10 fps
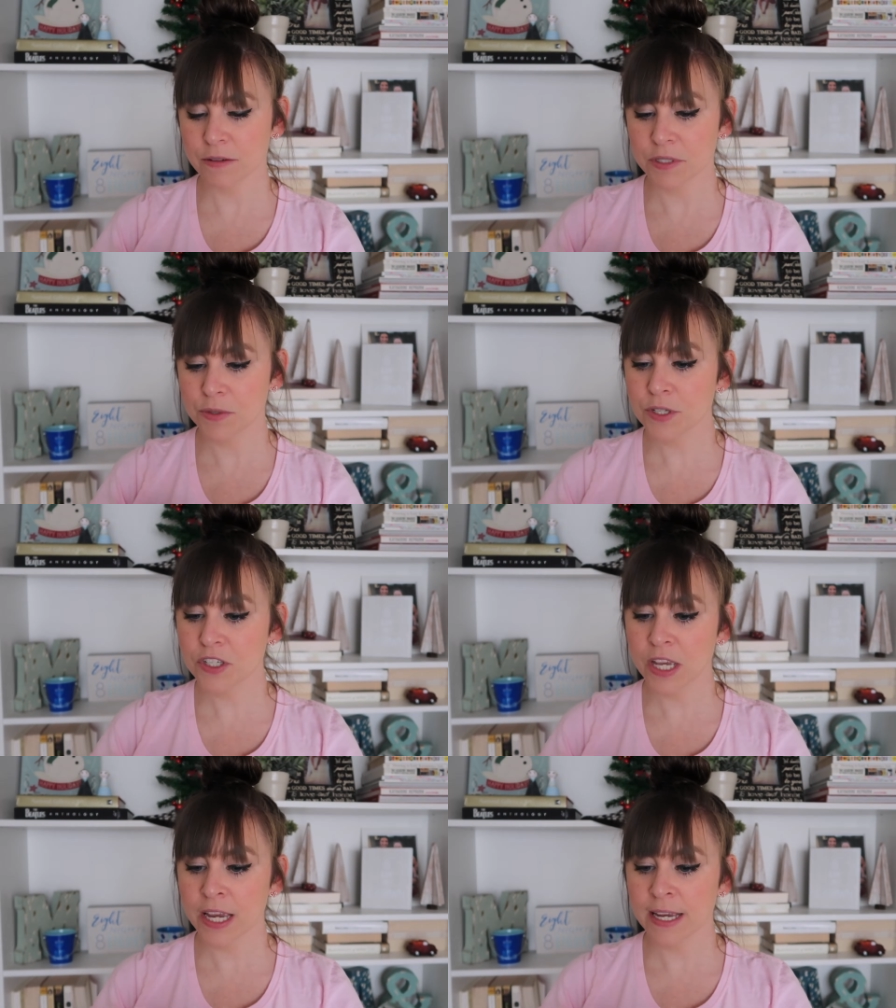It was
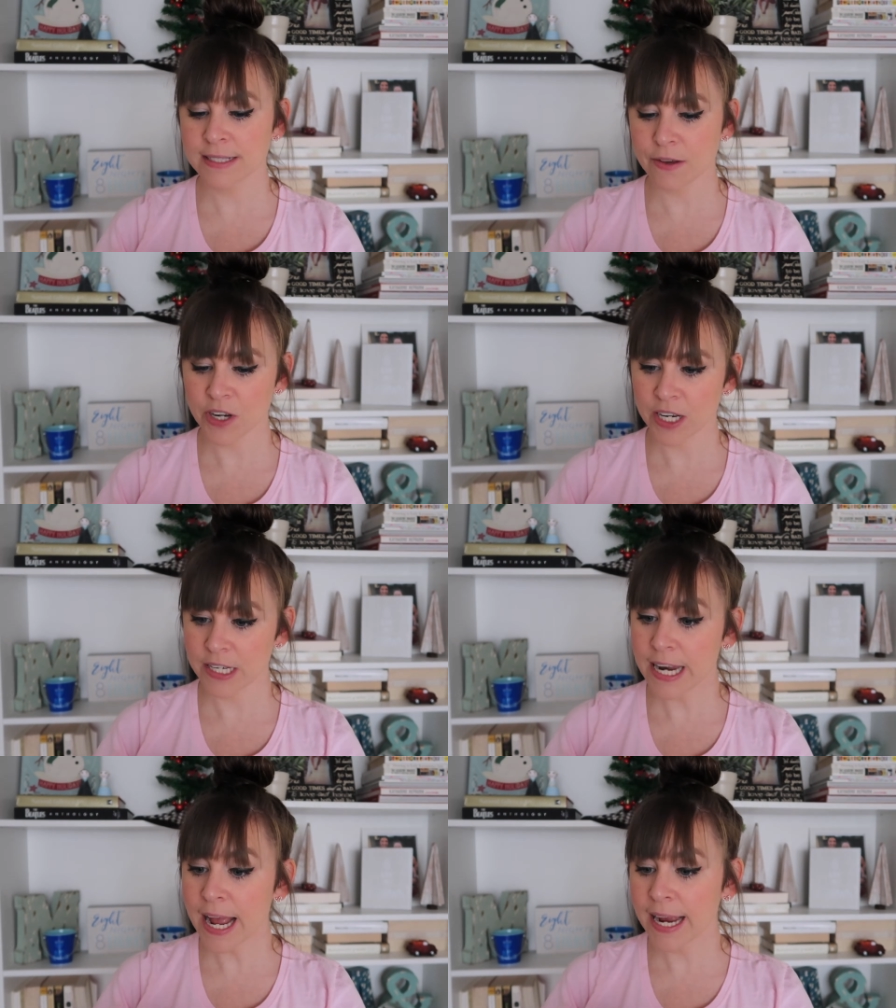originally
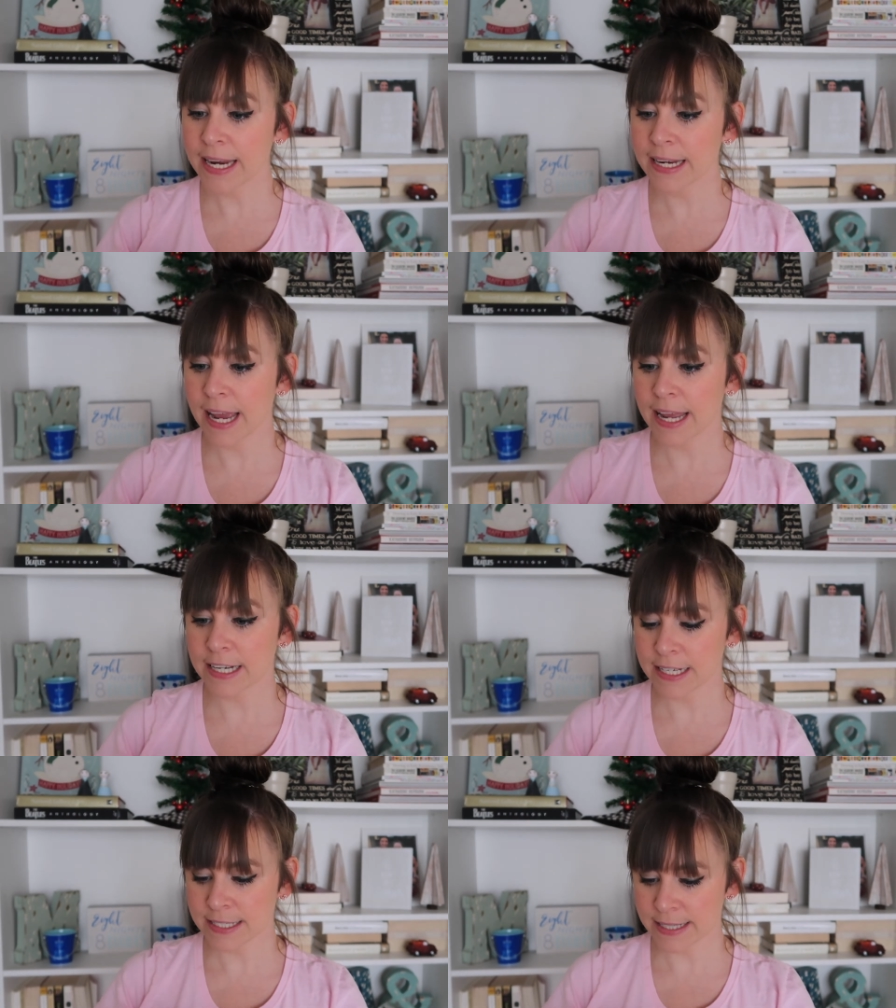$7.99 and
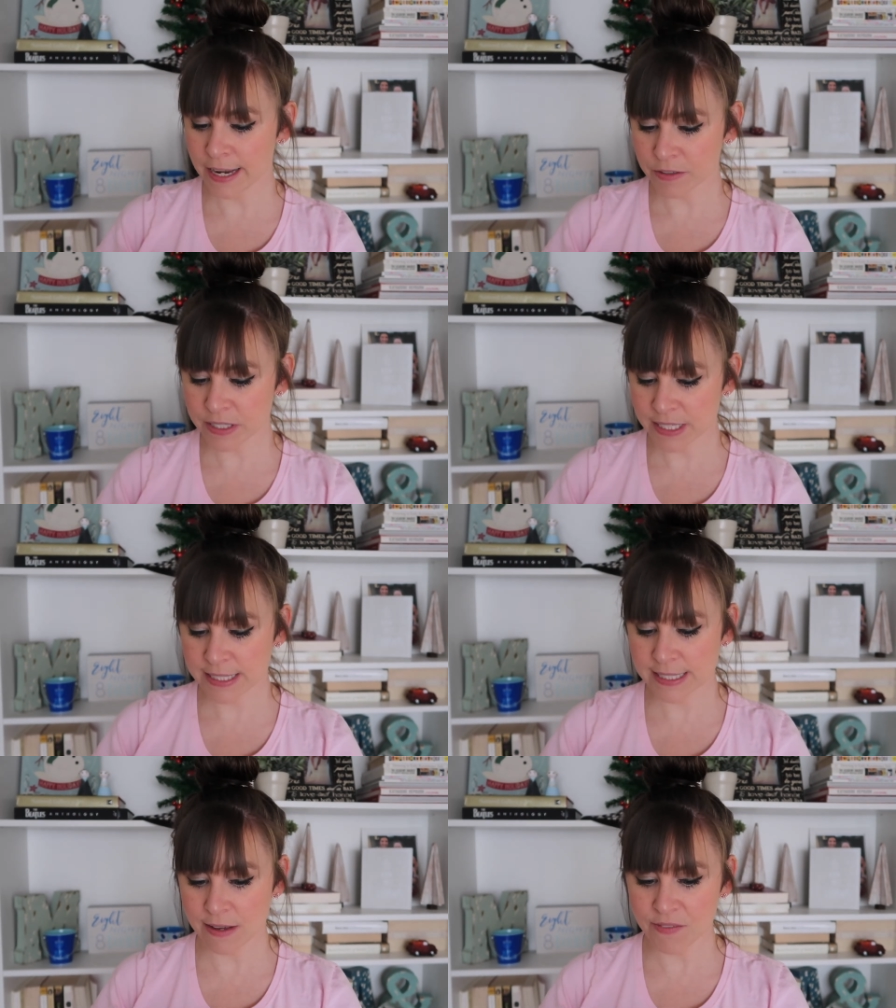it is now
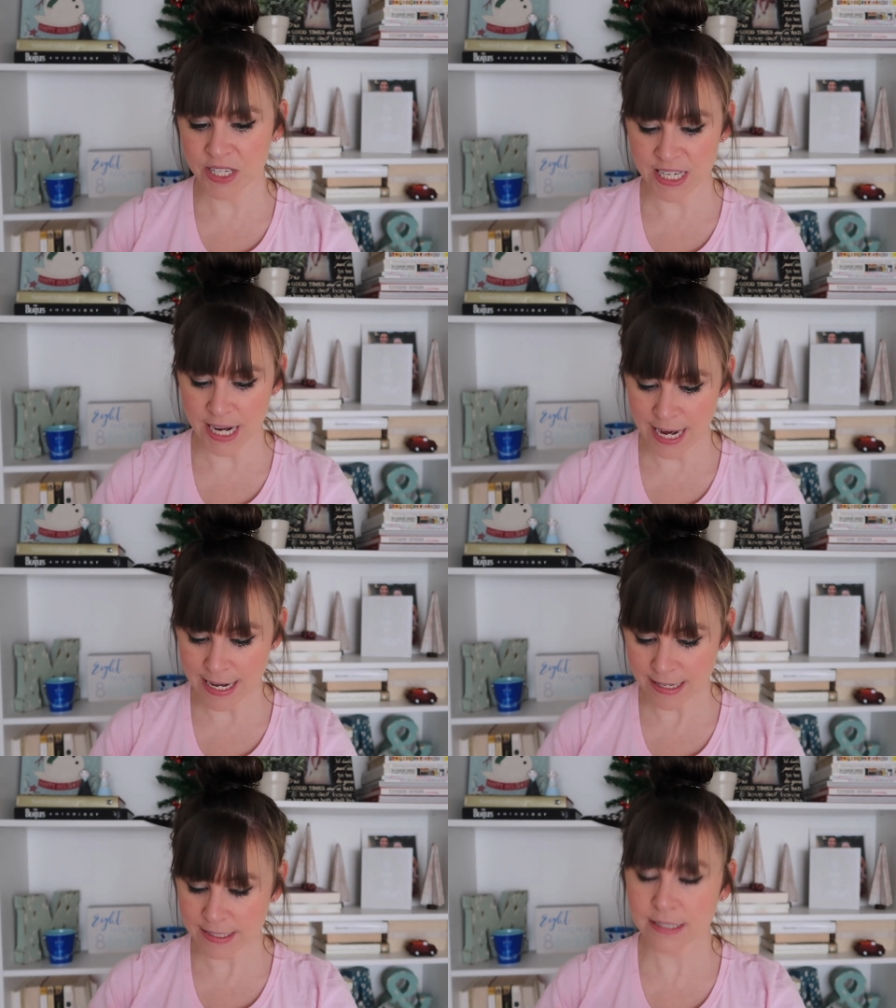$6.78.